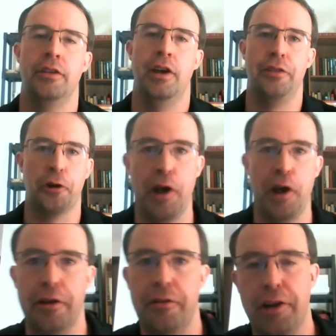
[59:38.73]
on the
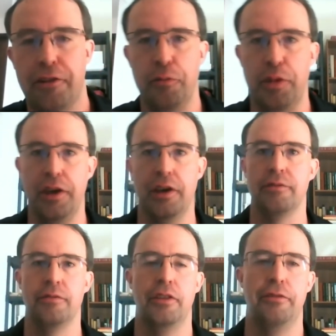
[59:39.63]
credit of actually being
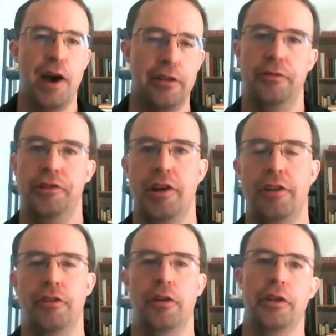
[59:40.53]
the father of GI
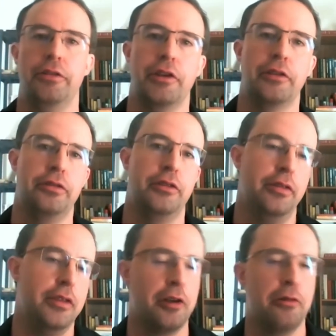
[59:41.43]
Joe, the, the,
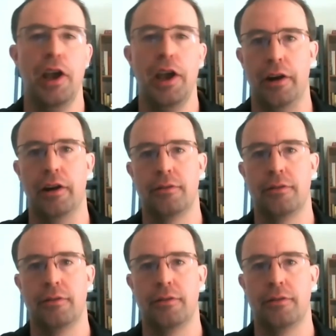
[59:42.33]
the creator.